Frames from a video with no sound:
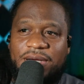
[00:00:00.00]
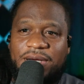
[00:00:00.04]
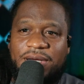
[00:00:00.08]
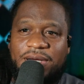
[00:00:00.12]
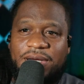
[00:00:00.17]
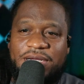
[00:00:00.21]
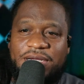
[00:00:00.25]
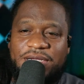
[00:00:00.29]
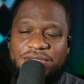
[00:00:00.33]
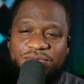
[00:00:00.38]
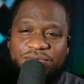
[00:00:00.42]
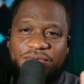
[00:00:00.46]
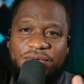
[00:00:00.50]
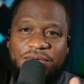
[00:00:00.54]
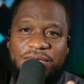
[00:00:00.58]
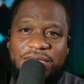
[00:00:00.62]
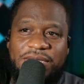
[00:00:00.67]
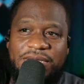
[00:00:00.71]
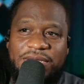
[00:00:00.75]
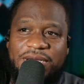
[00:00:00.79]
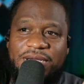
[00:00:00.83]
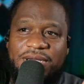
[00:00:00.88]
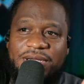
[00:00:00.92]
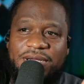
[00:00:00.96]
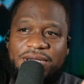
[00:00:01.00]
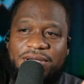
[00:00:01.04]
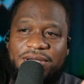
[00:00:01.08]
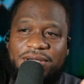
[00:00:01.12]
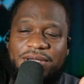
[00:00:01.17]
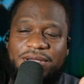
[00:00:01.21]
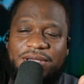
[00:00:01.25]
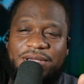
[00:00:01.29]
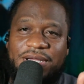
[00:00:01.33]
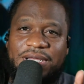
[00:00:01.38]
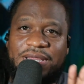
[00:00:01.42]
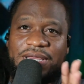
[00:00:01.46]
it's really,
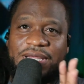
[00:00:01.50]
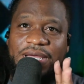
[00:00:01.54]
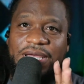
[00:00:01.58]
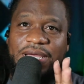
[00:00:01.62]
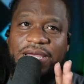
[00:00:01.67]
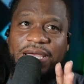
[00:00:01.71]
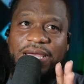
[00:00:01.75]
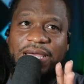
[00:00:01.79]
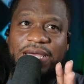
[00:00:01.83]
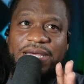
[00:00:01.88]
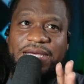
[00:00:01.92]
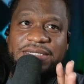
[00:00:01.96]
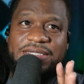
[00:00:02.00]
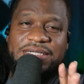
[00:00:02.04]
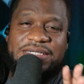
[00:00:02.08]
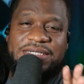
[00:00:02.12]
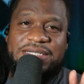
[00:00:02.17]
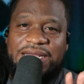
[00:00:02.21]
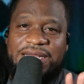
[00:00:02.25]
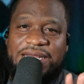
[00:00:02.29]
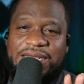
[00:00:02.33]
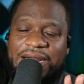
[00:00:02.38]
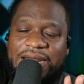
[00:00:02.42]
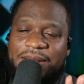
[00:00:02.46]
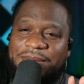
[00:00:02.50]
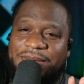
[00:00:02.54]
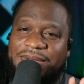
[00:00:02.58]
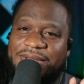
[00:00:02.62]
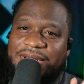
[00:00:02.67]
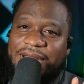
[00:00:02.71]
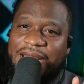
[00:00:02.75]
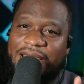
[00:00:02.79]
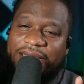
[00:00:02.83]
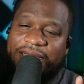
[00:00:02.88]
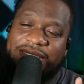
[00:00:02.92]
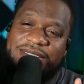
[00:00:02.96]
the thing is, it's not that I'm
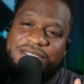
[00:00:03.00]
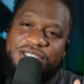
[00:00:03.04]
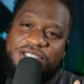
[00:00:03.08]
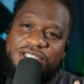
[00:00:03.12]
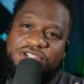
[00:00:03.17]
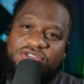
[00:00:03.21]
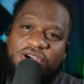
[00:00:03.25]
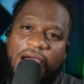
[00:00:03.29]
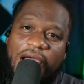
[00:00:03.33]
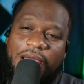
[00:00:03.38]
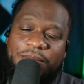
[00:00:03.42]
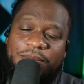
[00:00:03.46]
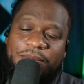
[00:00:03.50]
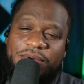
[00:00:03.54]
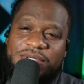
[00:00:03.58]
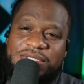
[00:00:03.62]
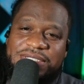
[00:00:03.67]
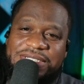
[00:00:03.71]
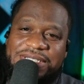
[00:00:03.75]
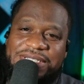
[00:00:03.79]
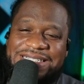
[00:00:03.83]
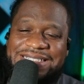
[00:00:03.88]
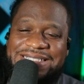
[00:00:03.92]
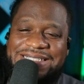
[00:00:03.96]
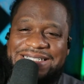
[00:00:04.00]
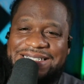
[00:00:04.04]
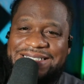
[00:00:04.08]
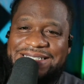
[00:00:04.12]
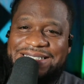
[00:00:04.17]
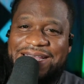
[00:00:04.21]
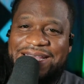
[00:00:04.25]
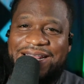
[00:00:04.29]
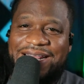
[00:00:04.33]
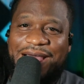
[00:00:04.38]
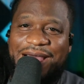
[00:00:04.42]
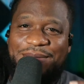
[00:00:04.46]
not getting subscribers, it's just
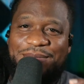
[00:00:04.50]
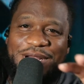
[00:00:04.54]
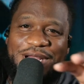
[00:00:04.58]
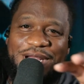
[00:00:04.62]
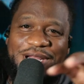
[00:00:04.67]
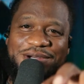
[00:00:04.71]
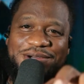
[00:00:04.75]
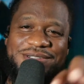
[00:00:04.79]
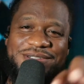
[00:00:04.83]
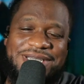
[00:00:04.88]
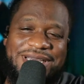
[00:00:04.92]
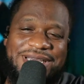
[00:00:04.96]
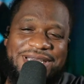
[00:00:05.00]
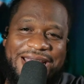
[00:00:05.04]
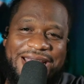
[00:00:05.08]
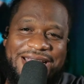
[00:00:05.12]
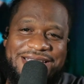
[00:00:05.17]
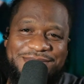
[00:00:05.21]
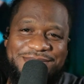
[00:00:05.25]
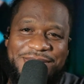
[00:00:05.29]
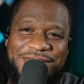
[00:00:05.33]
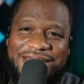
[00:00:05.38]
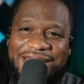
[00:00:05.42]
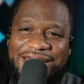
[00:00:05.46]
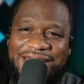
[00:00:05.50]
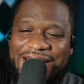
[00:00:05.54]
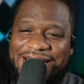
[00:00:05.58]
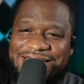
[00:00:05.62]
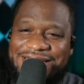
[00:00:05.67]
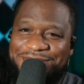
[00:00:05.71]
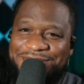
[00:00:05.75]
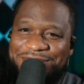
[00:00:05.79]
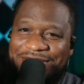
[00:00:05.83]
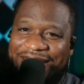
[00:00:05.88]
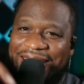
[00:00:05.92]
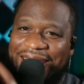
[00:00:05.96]
that I'm losing as many
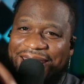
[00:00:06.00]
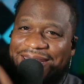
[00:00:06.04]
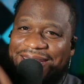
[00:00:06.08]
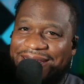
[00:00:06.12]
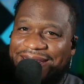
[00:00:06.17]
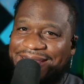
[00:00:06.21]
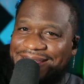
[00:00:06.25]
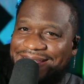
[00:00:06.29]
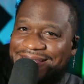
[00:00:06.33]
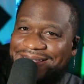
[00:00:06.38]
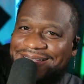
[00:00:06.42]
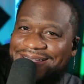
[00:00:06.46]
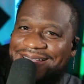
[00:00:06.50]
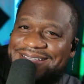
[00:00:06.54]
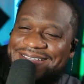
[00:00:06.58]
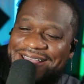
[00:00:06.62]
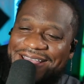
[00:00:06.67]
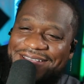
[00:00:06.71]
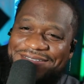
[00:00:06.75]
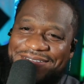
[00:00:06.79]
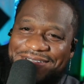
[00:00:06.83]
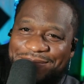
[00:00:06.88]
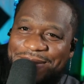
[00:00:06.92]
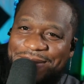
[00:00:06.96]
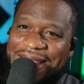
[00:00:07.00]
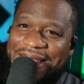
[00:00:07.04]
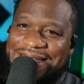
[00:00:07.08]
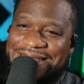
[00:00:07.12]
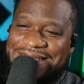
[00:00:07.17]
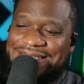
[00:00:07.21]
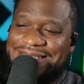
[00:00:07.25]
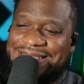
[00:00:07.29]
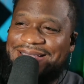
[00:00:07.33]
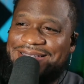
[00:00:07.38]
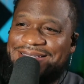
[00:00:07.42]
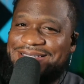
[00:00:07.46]
as I'm gaining, if it makes
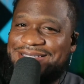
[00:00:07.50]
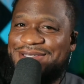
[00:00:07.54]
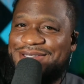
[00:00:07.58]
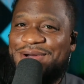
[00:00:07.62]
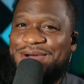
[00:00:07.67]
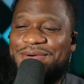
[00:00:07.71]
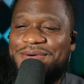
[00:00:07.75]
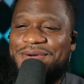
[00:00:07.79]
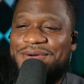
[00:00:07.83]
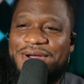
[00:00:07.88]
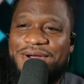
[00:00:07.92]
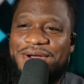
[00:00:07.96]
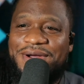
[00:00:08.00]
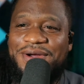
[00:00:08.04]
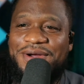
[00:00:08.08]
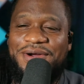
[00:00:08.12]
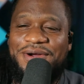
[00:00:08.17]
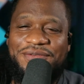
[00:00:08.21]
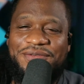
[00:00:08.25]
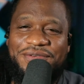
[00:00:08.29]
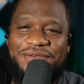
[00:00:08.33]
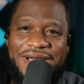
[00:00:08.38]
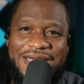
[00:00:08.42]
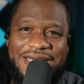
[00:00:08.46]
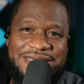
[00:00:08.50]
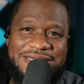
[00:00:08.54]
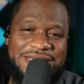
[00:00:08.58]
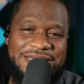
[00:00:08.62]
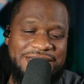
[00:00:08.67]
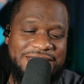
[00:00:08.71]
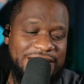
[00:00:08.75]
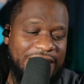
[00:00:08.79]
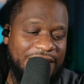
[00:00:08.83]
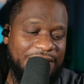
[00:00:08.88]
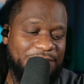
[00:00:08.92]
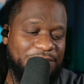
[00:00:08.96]
sense. So for
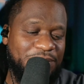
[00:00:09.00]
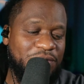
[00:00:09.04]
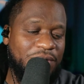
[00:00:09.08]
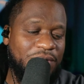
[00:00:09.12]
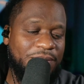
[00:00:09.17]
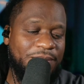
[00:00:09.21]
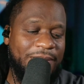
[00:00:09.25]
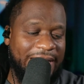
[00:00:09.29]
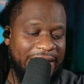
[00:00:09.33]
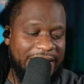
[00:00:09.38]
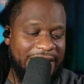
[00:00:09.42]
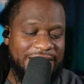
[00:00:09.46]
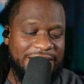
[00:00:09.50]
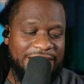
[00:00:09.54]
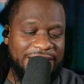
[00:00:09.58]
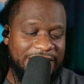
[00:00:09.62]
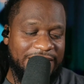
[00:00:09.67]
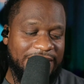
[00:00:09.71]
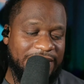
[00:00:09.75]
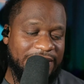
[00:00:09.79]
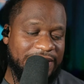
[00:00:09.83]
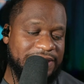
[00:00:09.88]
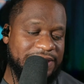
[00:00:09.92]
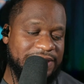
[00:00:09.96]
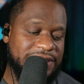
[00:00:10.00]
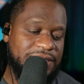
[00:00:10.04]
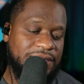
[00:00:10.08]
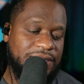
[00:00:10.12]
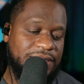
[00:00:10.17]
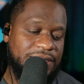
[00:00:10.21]
instance, I pulled my analytics